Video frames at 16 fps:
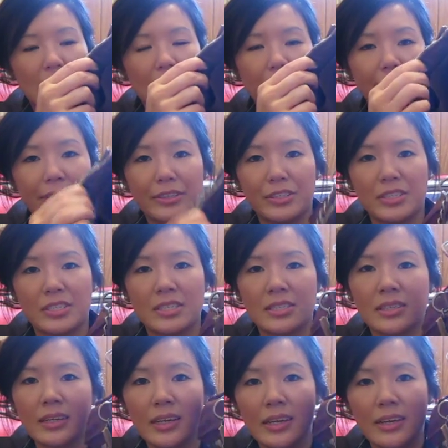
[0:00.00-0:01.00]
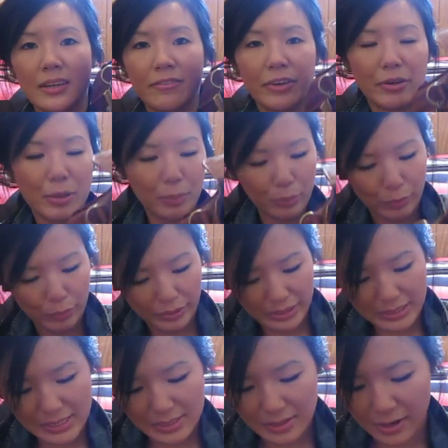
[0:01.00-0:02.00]
here. Just very
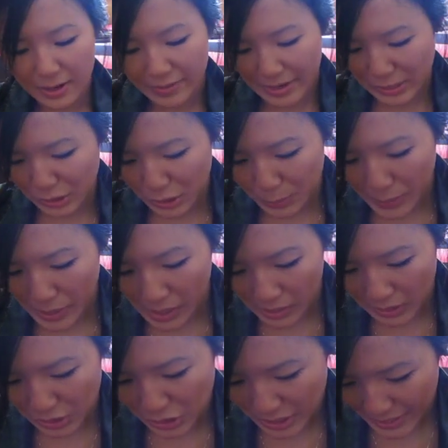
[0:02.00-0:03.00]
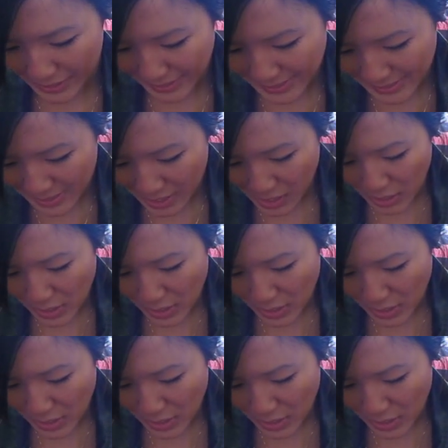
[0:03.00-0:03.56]
boring stuff. I do apologize.